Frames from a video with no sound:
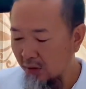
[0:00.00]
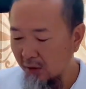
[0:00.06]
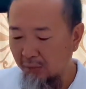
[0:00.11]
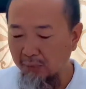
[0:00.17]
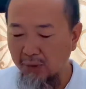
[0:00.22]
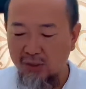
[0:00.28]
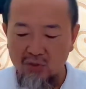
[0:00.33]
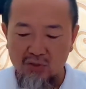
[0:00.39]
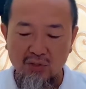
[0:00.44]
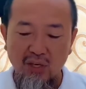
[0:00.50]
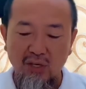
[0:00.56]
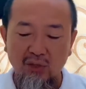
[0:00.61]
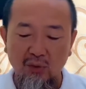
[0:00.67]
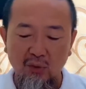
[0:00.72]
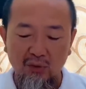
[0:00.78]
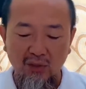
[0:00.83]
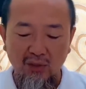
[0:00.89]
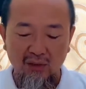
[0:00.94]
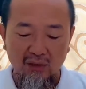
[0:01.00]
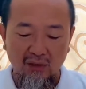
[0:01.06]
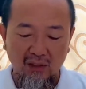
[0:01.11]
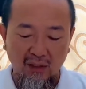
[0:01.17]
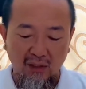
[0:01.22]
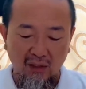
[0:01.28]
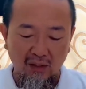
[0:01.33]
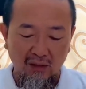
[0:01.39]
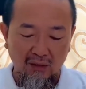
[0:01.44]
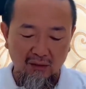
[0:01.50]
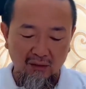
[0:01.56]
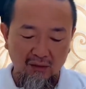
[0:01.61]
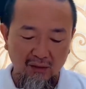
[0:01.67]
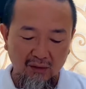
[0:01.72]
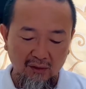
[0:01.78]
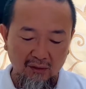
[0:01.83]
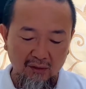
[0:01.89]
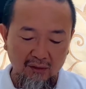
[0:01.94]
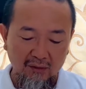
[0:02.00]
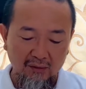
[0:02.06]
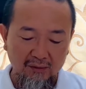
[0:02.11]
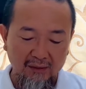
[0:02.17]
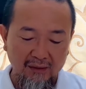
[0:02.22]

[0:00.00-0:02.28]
because they know that the